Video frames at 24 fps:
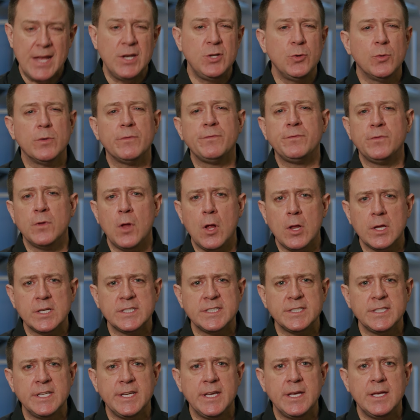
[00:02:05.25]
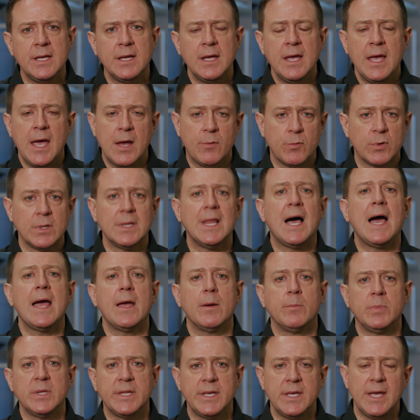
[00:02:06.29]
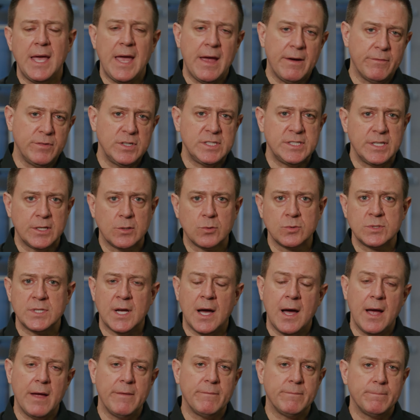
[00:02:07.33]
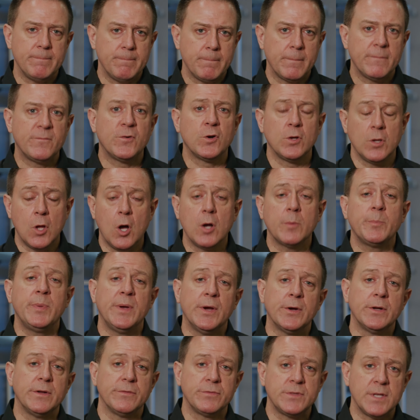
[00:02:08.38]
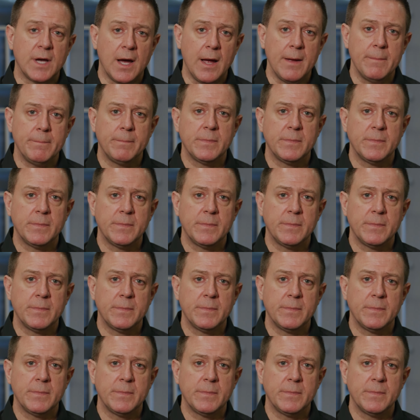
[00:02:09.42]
and do it flawlessly and reliably every single time for a long period of time.